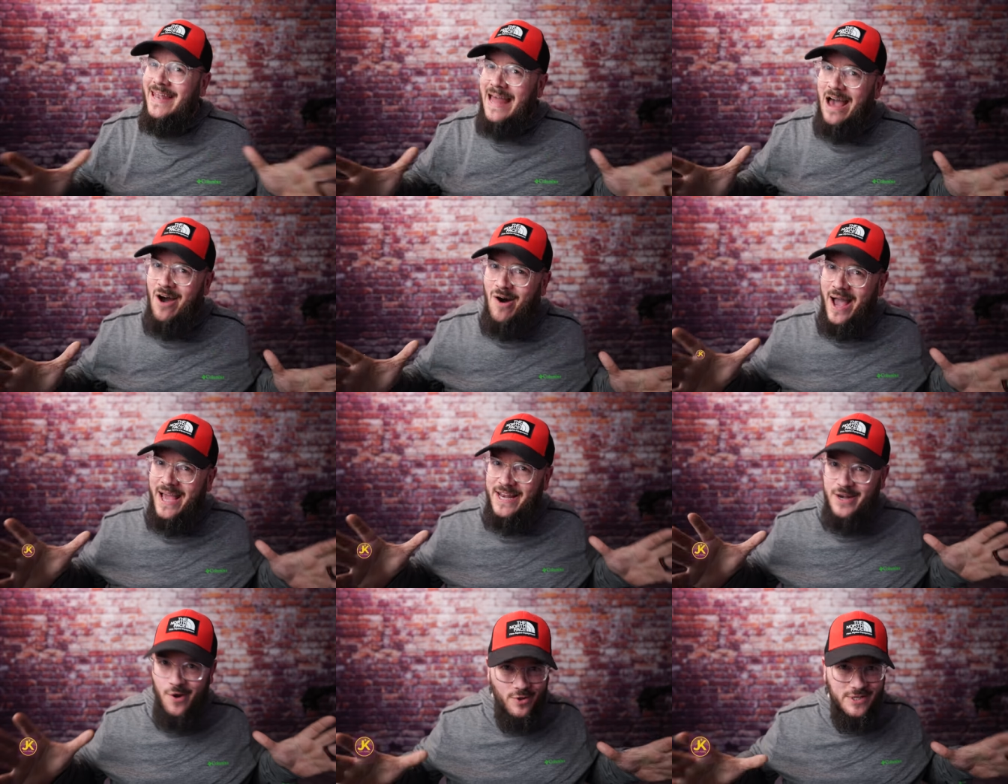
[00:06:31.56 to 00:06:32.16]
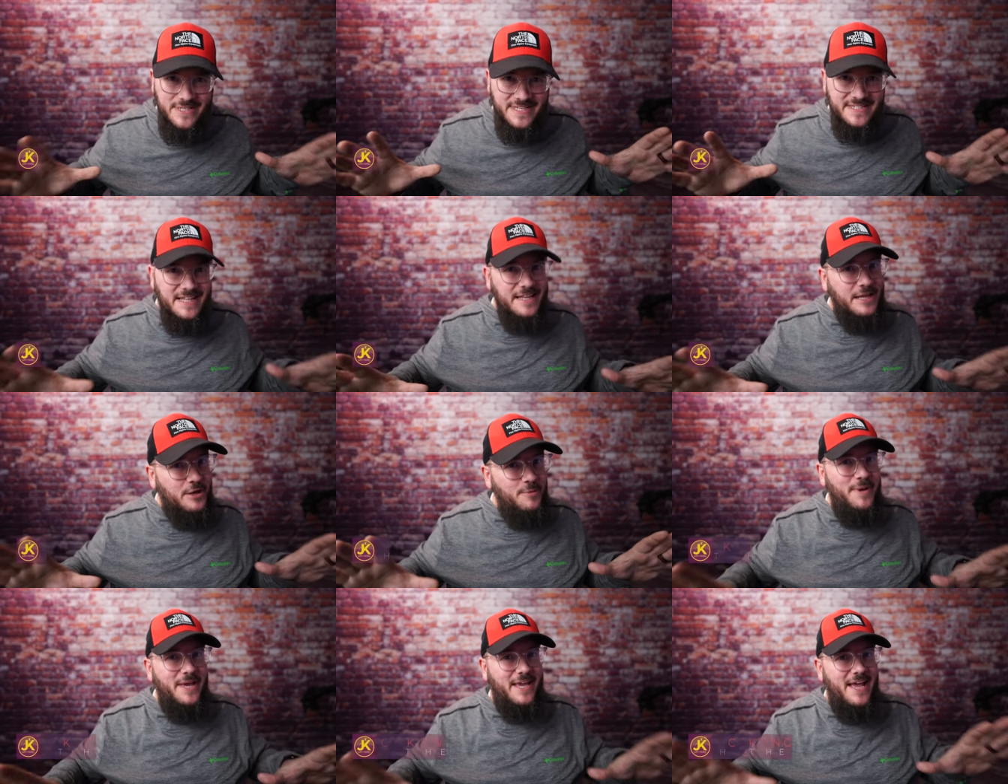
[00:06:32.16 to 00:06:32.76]
Now, I know this is a
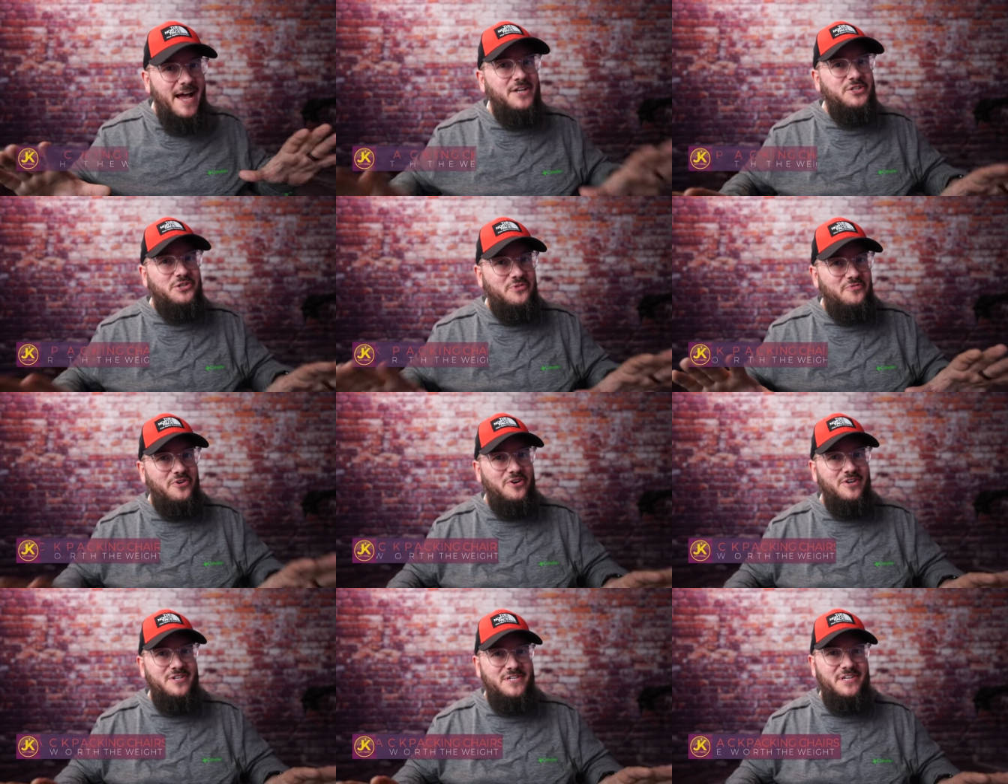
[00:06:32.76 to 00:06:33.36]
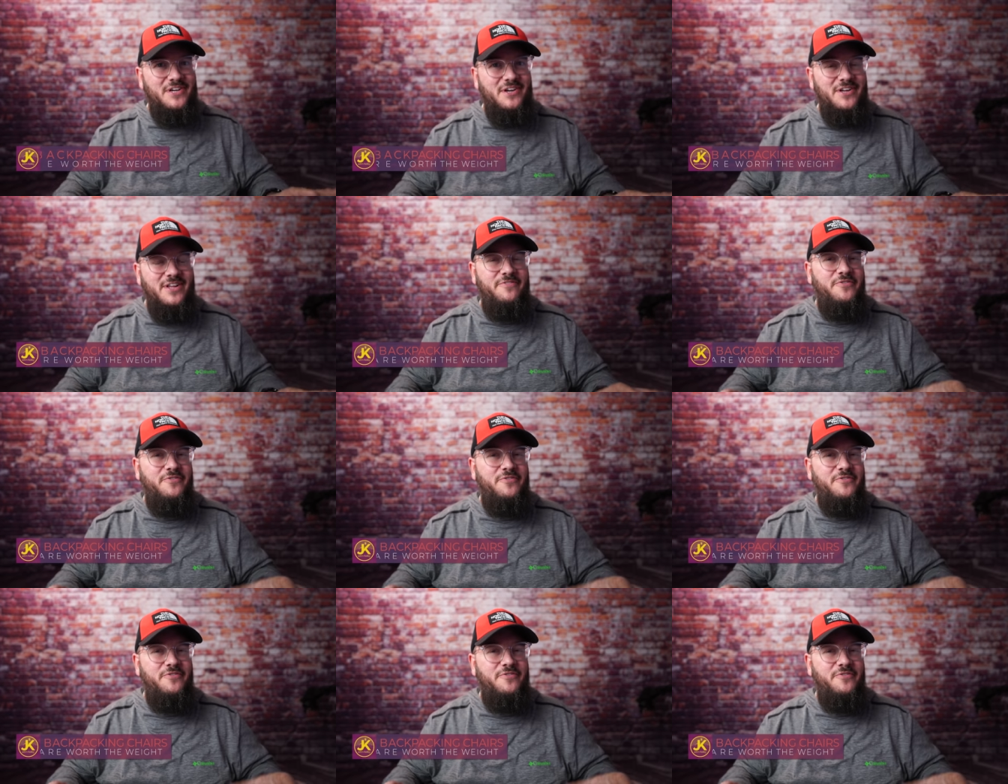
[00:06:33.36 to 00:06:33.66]
little bit controversial.